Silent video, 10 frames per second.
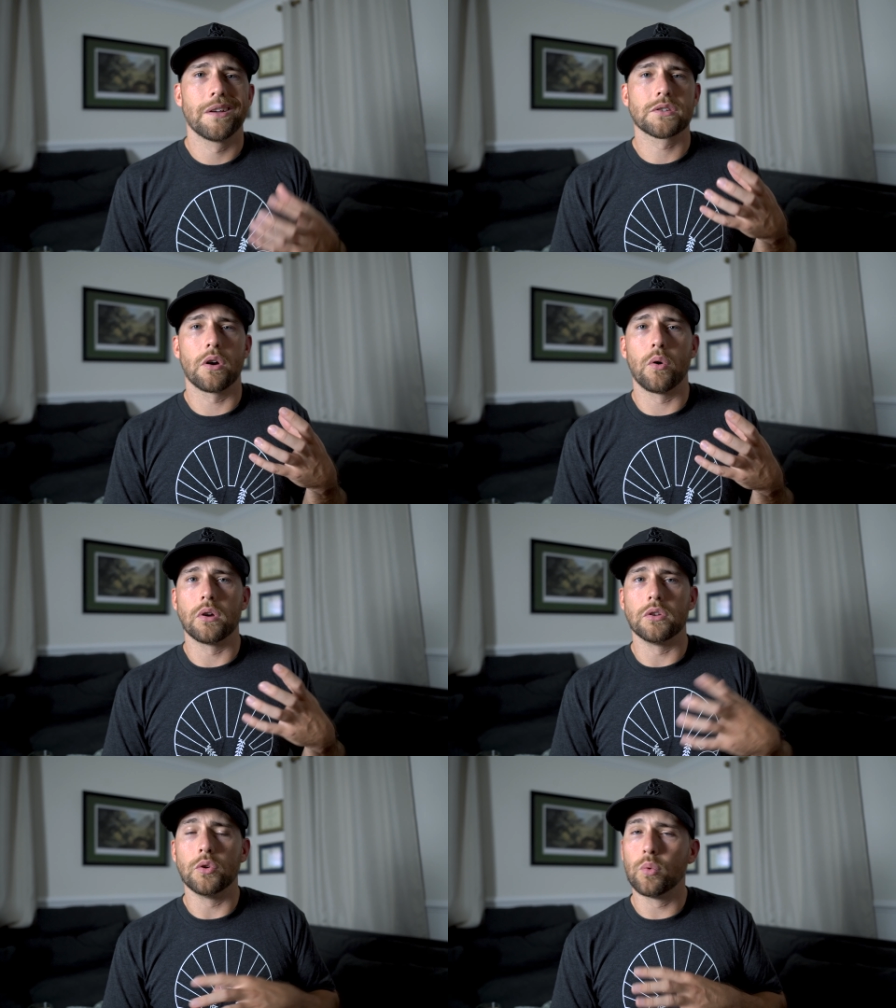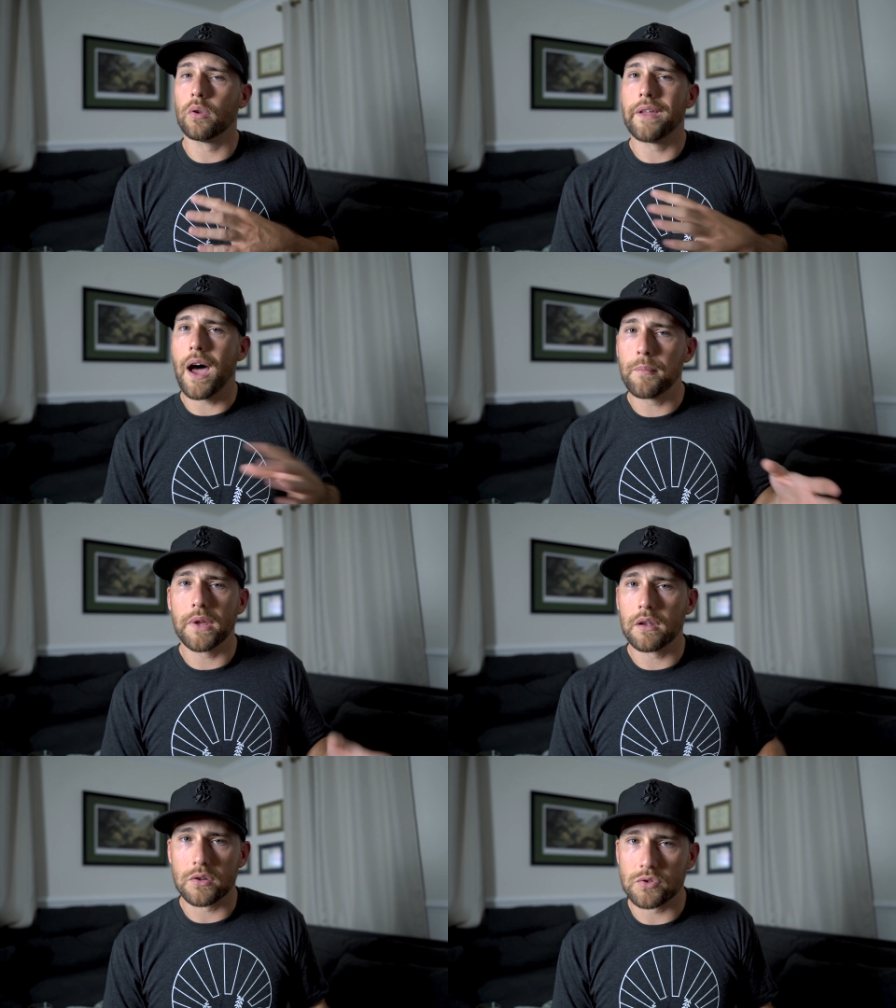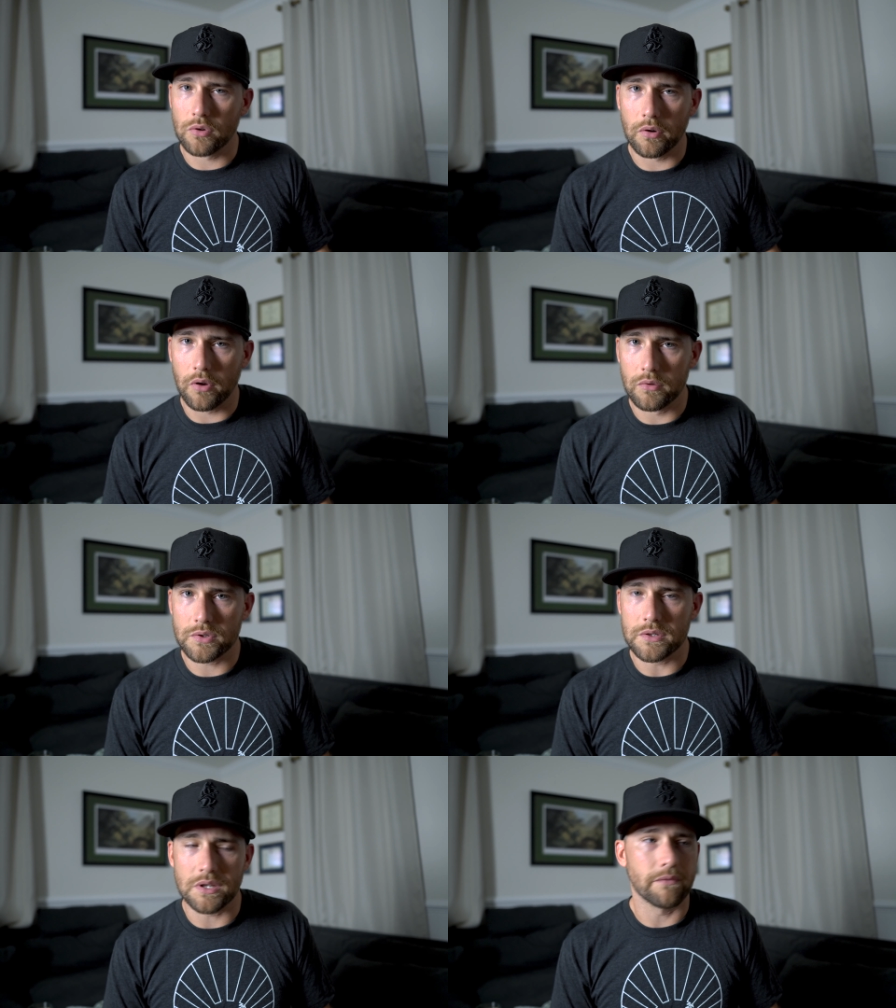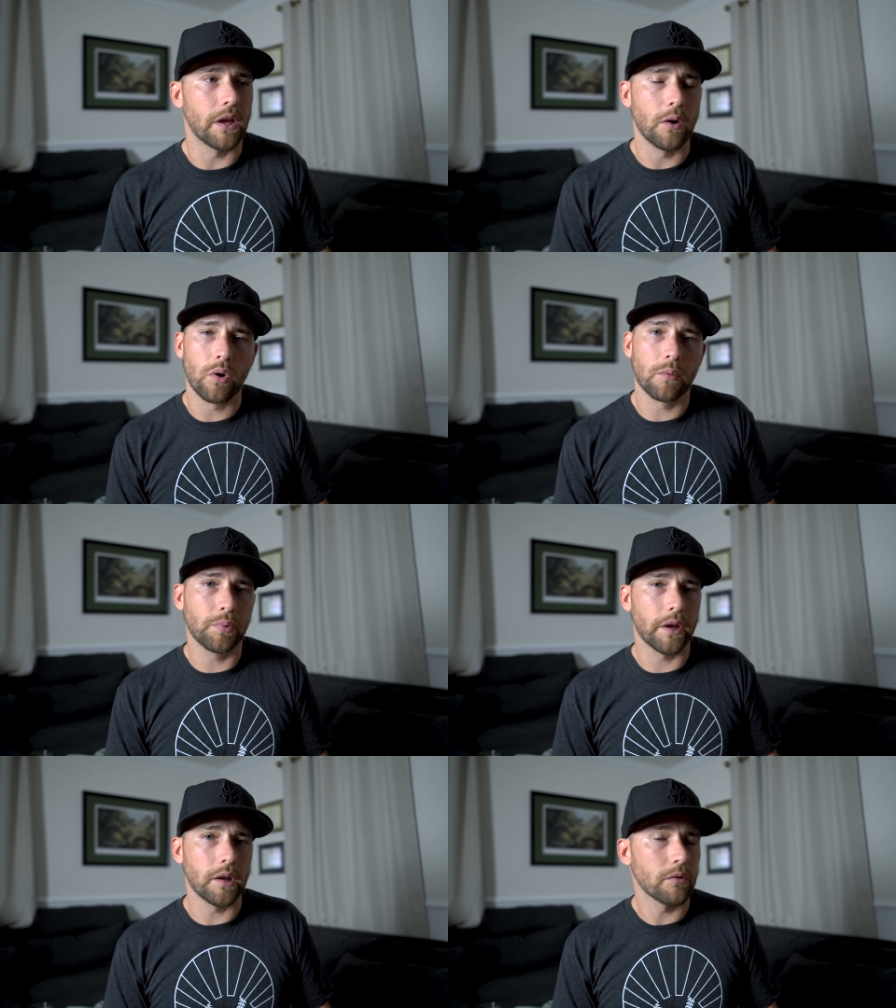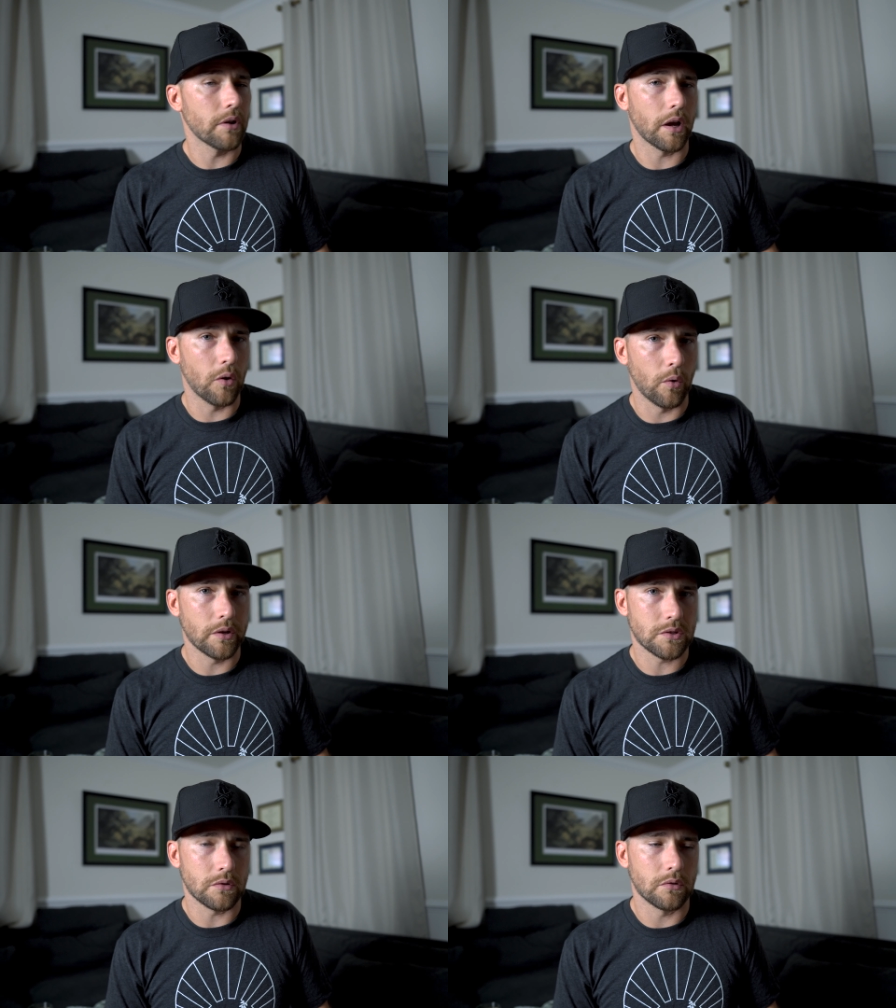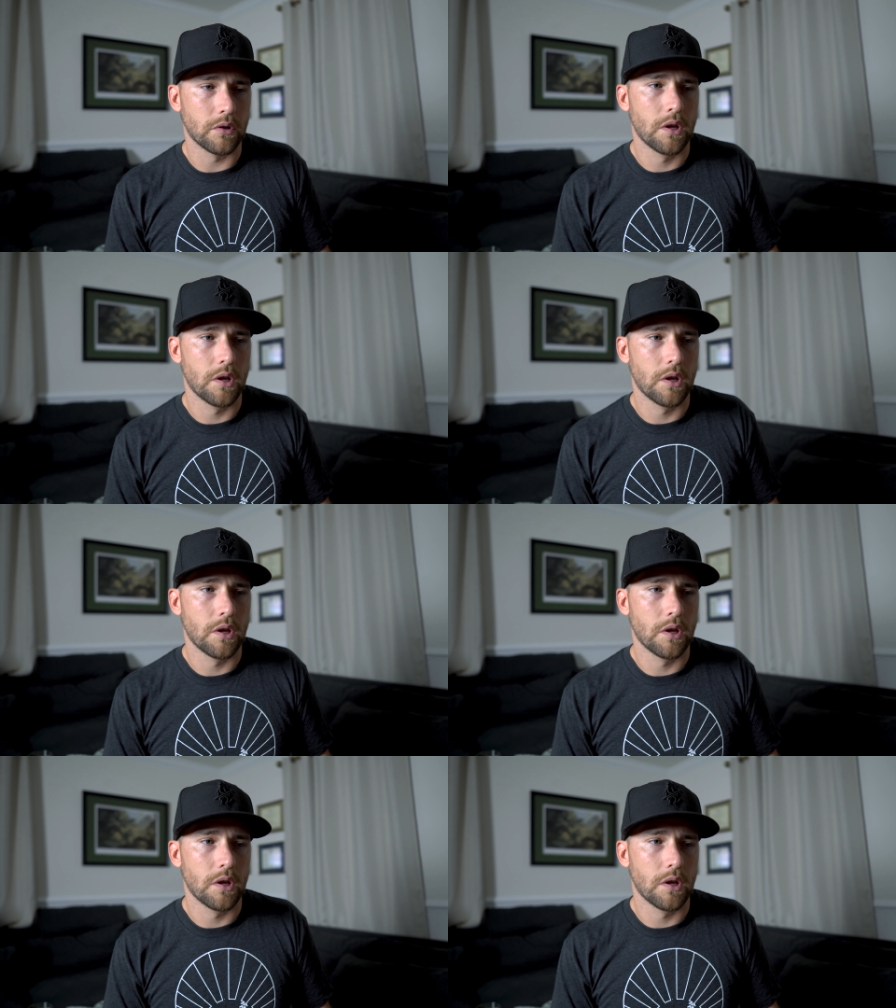So you will not be able to control coaches. If they don't want to play you, they're not going to.